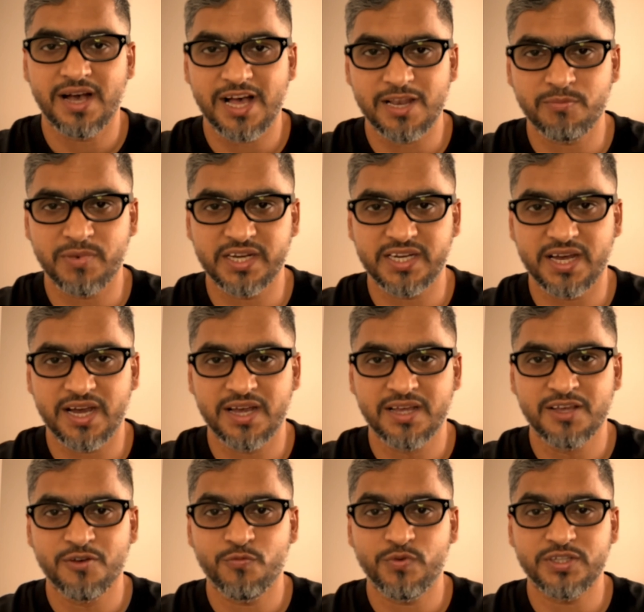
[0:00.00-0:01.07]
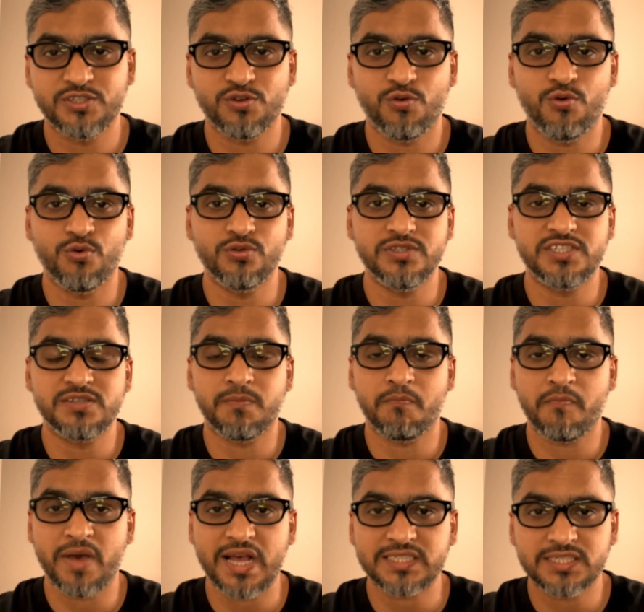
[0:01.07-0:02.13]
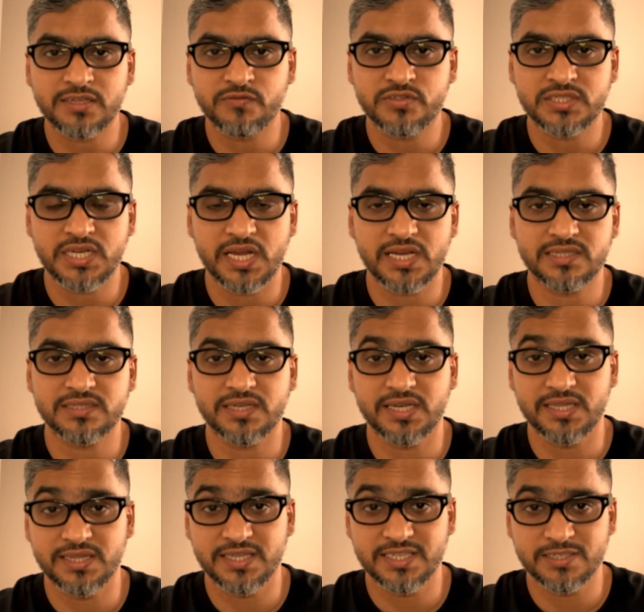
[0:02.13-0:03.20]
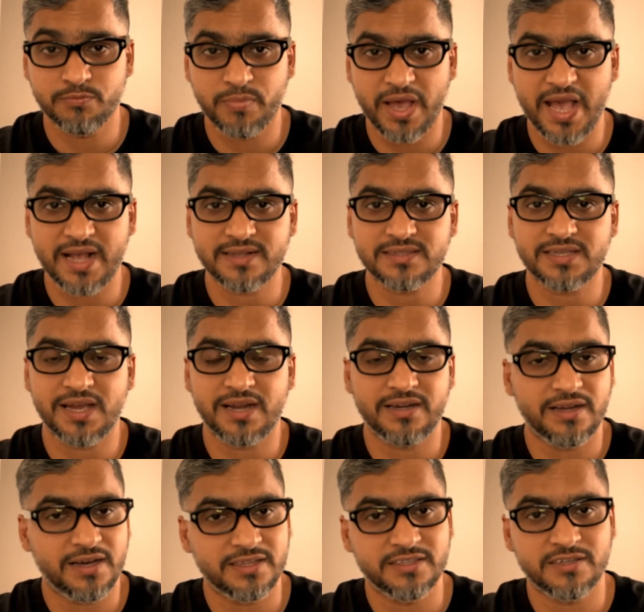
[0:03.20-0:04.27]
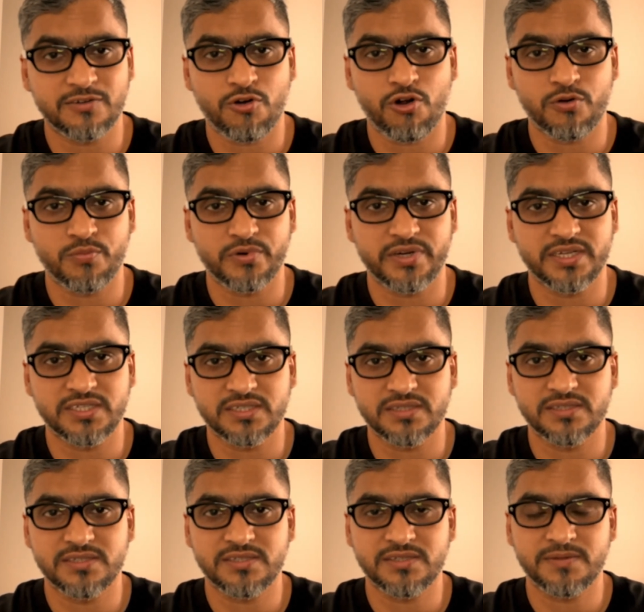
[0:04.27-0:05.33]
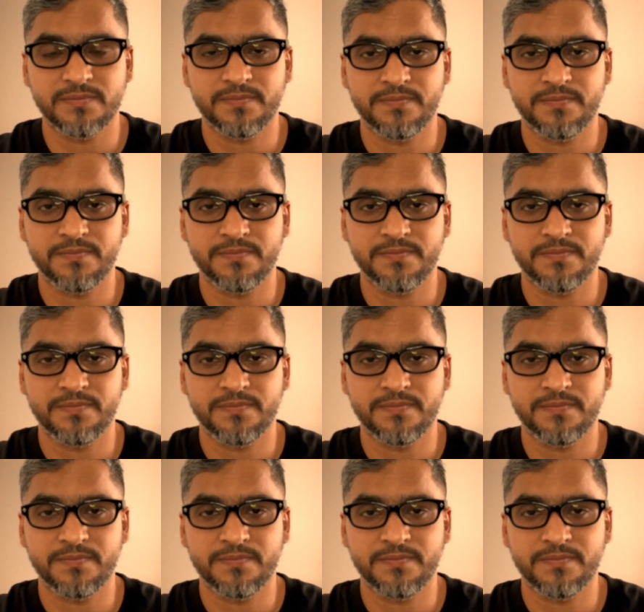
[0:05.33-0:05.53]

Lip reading: Almada, which owns massive stakes in these banks and other corporations.